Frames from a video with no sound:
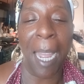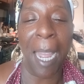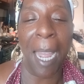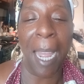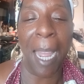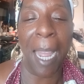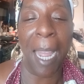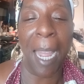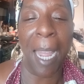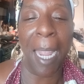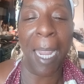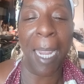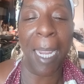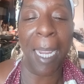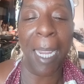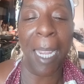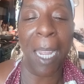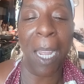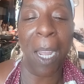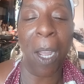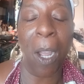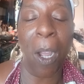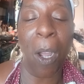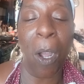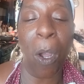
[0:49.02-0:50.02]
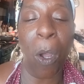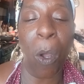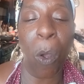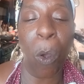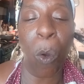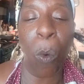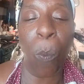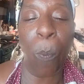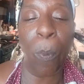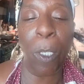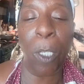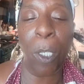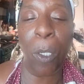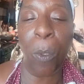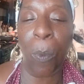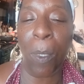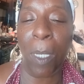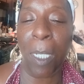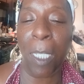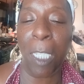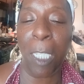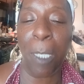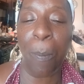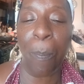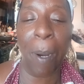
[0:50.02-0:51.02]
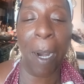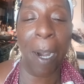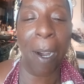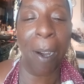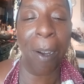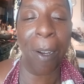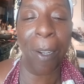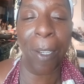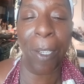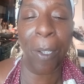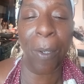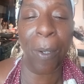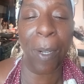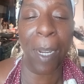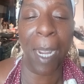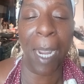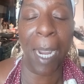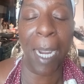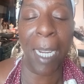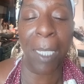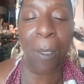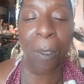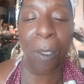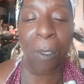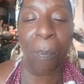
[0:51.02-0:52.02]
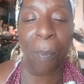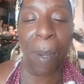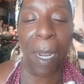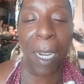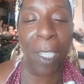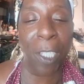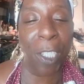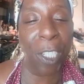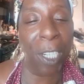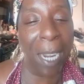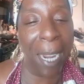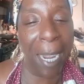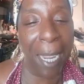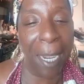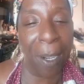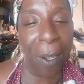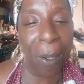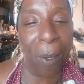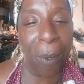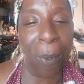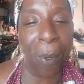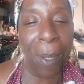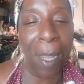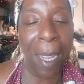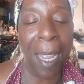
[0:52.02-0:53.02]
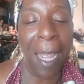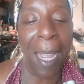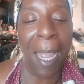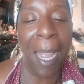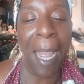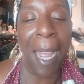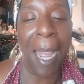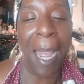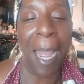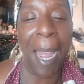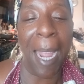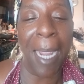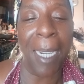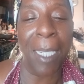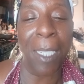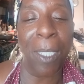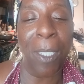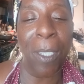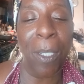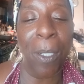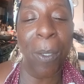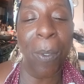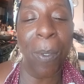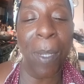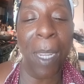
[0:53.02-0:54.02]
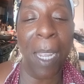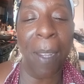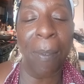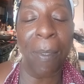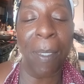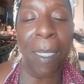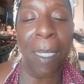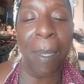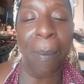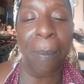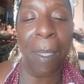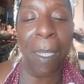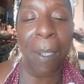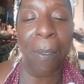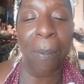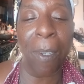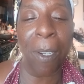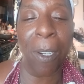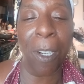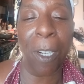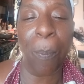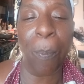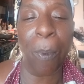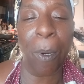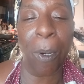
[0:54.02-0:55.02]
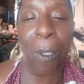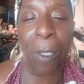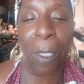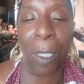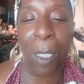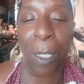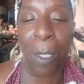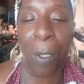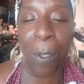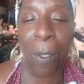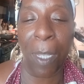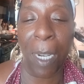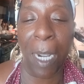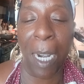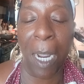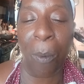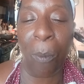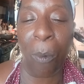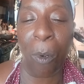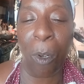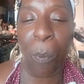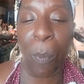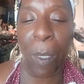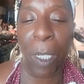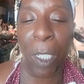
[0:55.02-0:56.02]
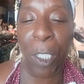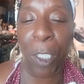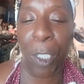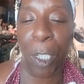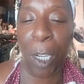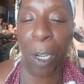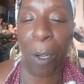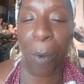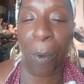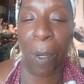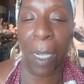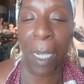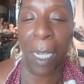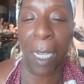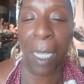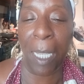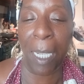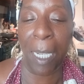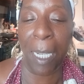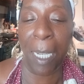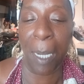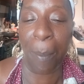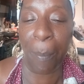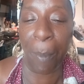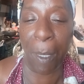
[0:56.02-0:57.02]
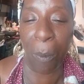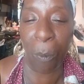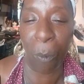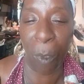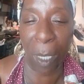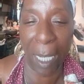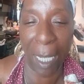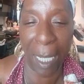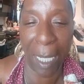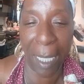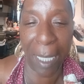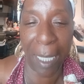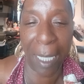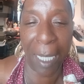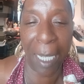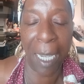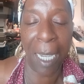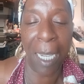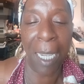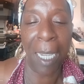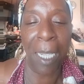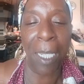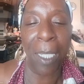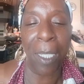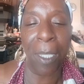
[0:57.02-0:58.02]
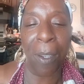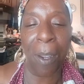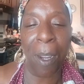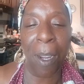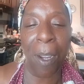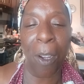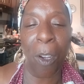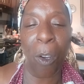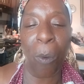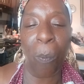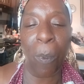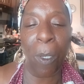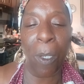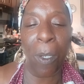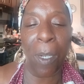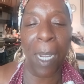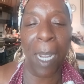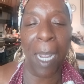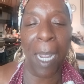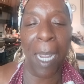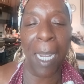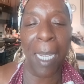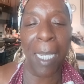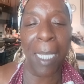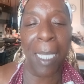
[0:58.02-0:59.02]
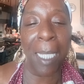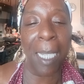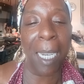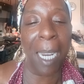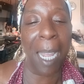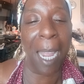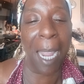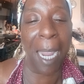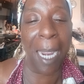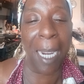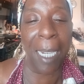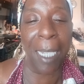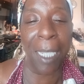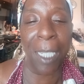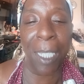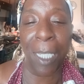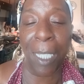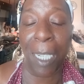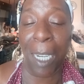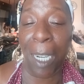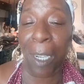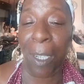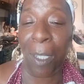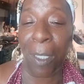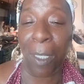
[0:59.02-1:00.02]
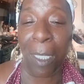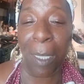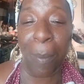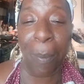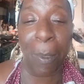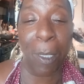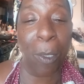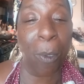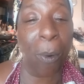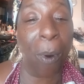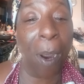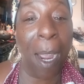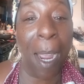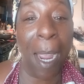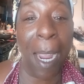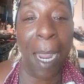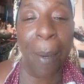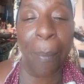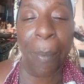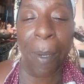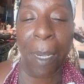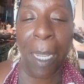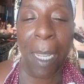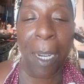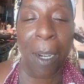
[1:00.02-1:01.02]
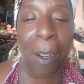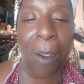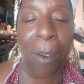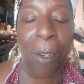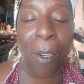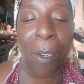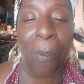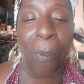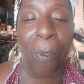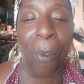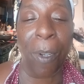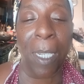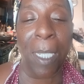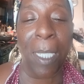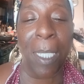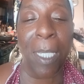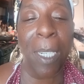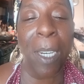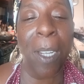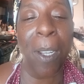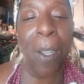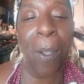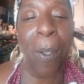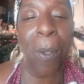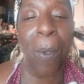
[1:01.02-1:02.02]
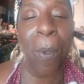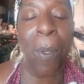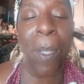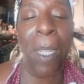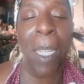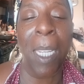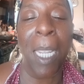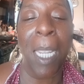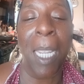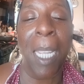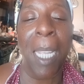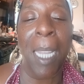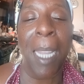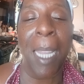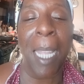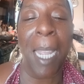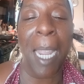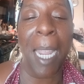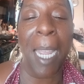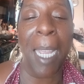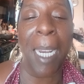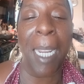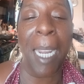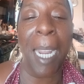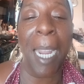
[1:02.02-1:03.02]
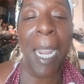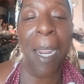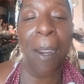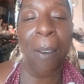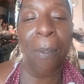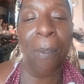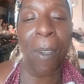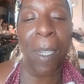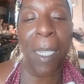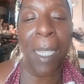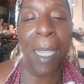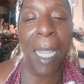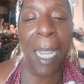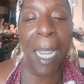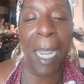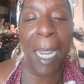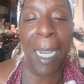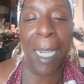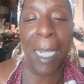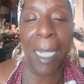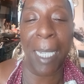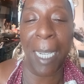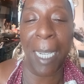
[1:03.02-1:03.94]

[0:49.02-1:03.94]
I hope to inspire you guys with my channel. I do have something very personal that I will be sharing in the coming weeks. So I hope you guys like, share, subscribe, and let all your friends know that everything